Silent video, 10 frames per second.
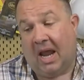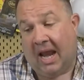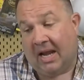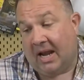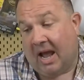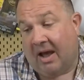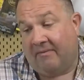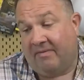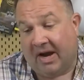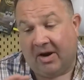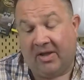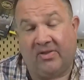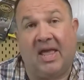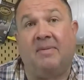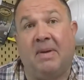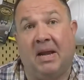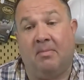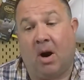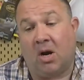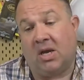and a very segmented
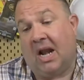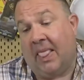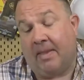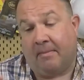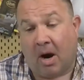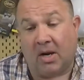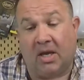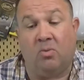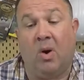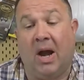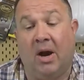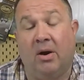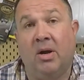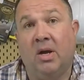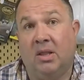market, and the market where,